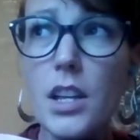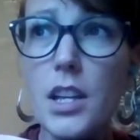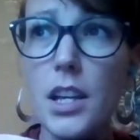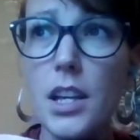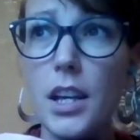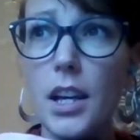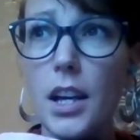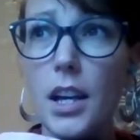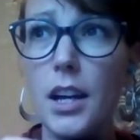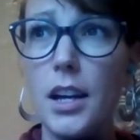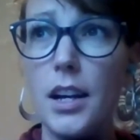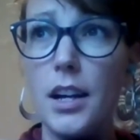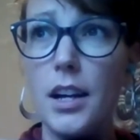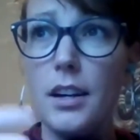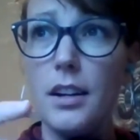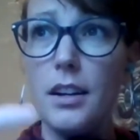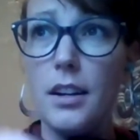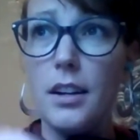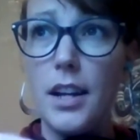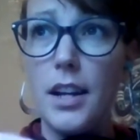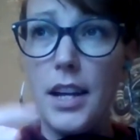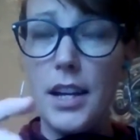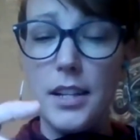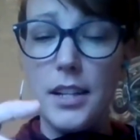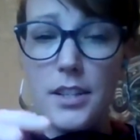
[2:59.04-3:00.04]

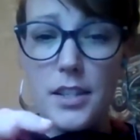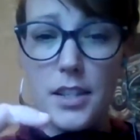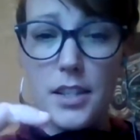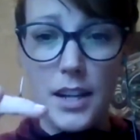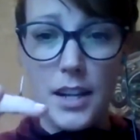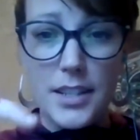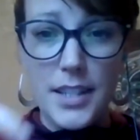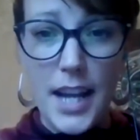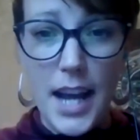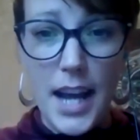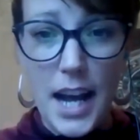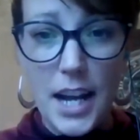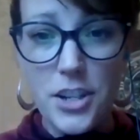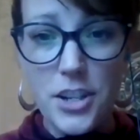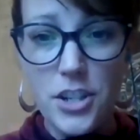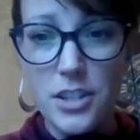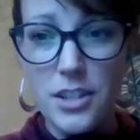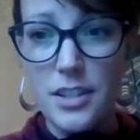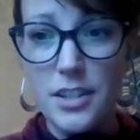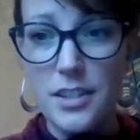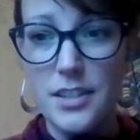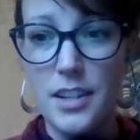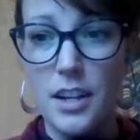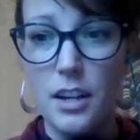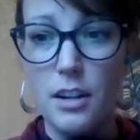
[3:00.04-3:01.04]
it attaches
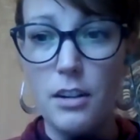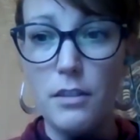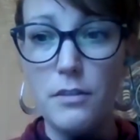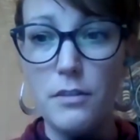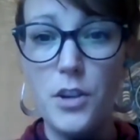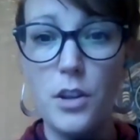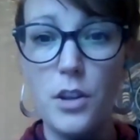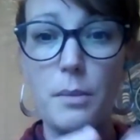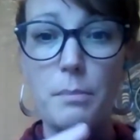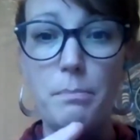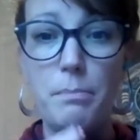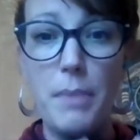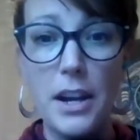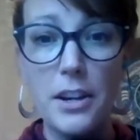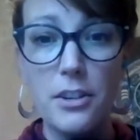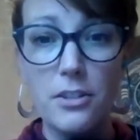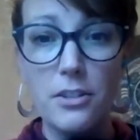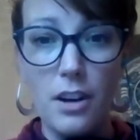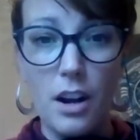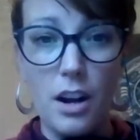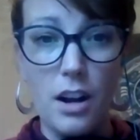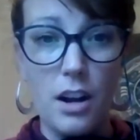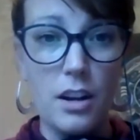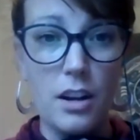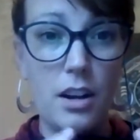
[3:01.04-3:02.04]
itself to the
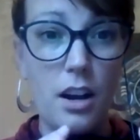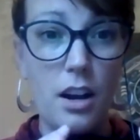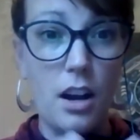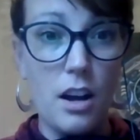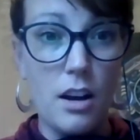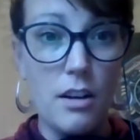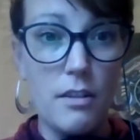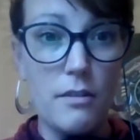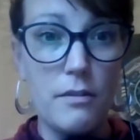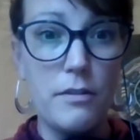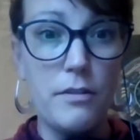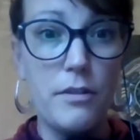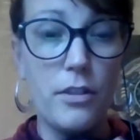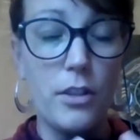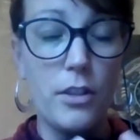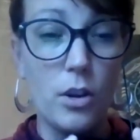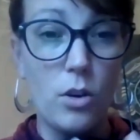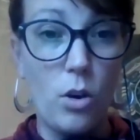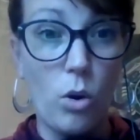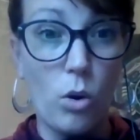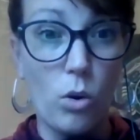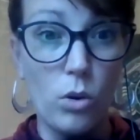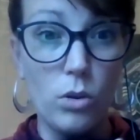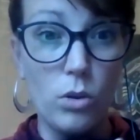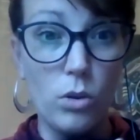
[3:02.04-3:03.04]
bedrock of the
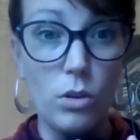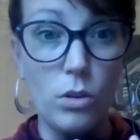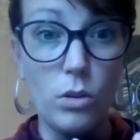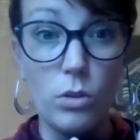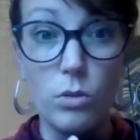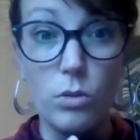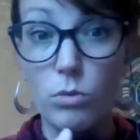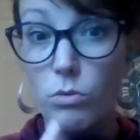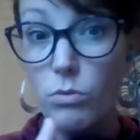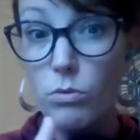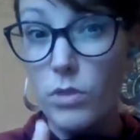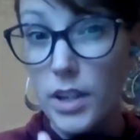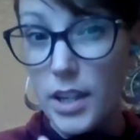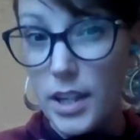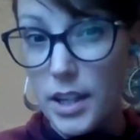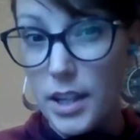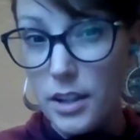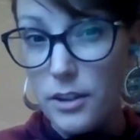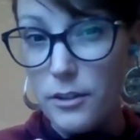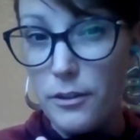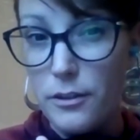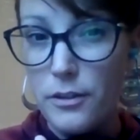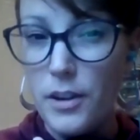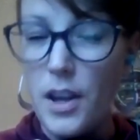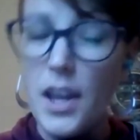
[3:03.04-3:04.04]
coral reef,